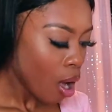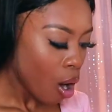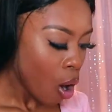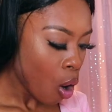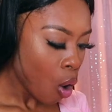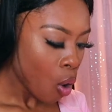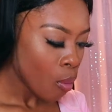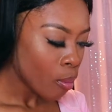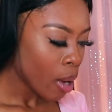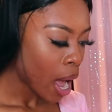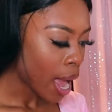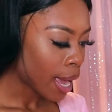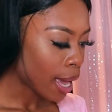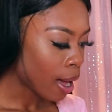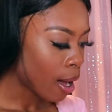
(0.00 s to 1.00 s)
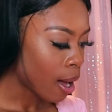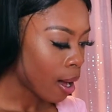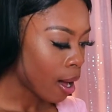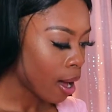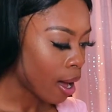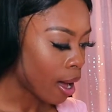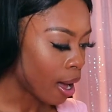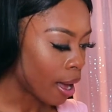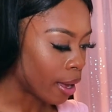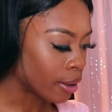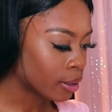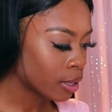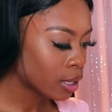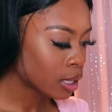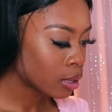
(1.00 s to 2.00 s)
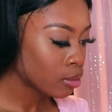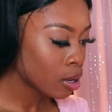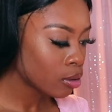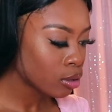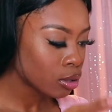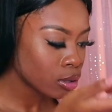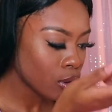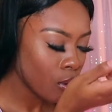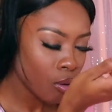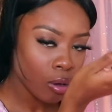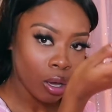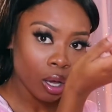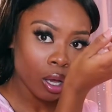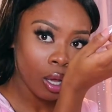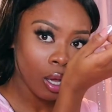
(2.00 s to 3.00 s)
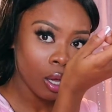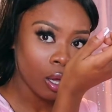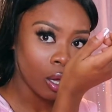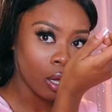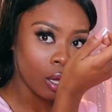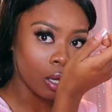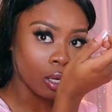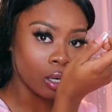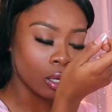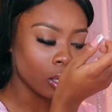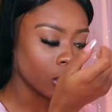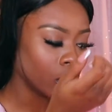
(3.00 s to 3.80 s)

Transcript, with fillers: Oh my God. This smells so good.